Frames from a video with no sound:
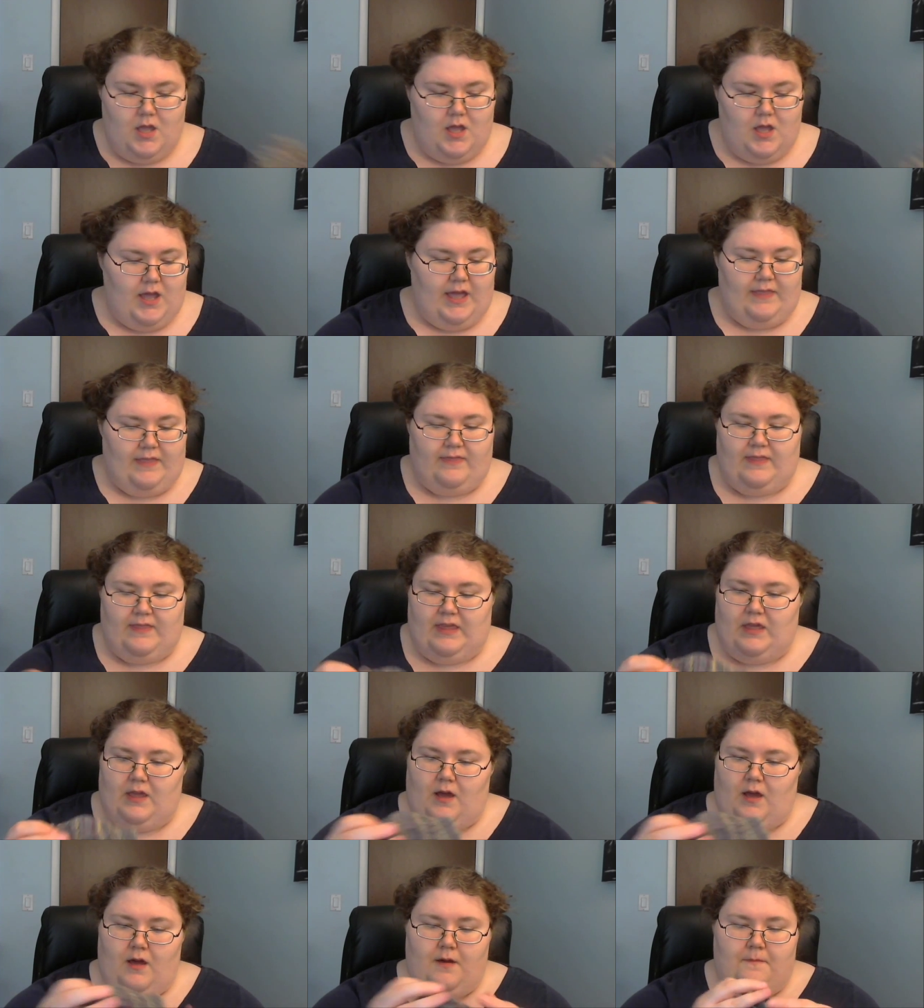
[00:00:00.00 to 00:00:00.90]
and
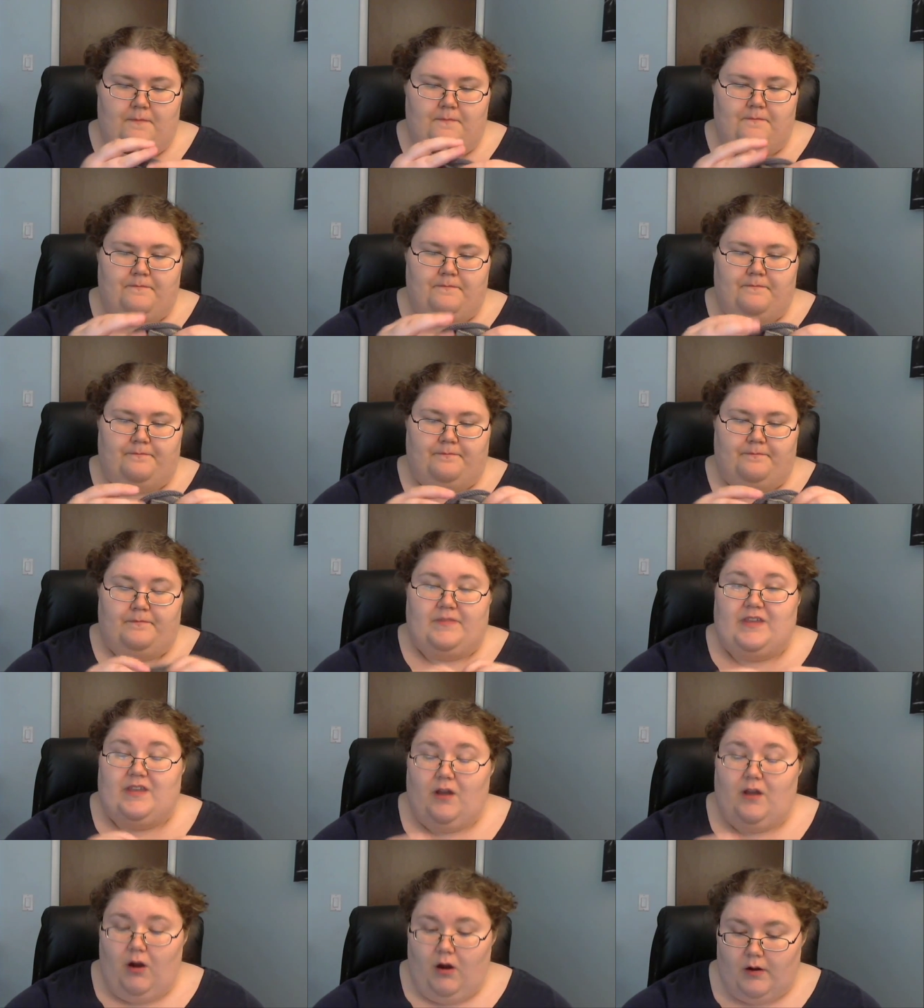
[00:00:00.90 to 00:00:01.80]
the
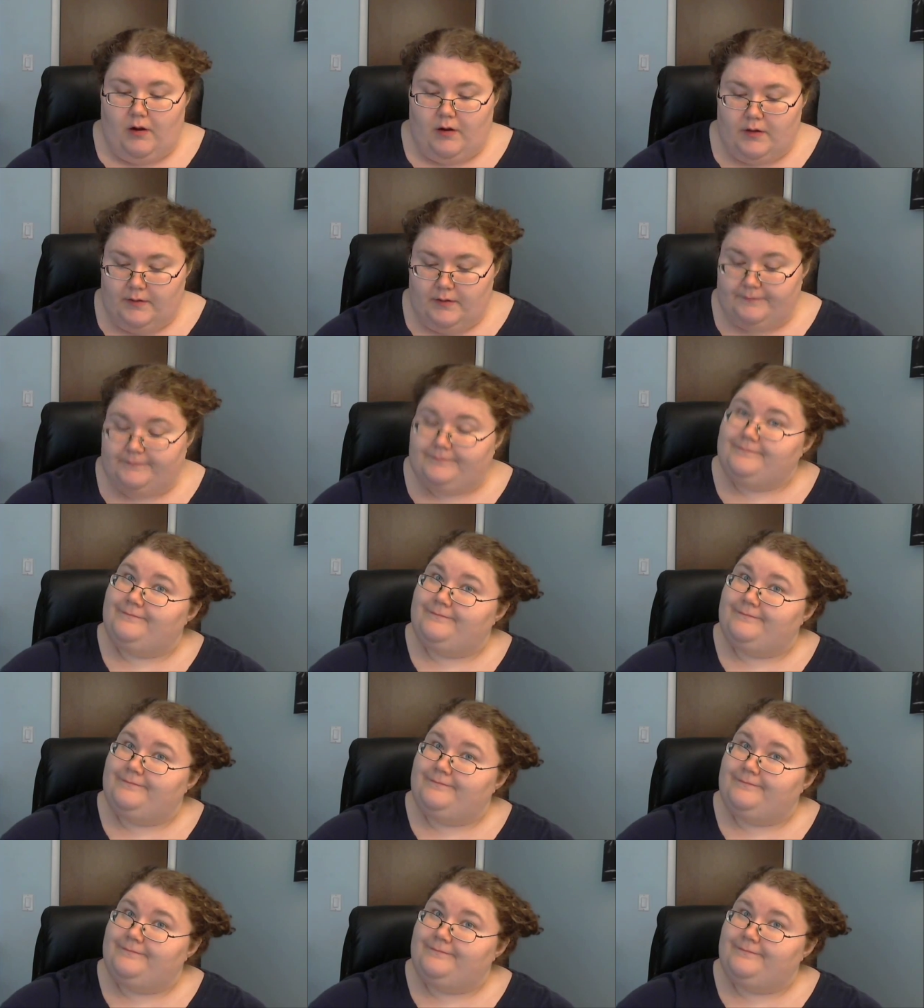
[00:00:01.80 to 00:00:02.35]
yarn,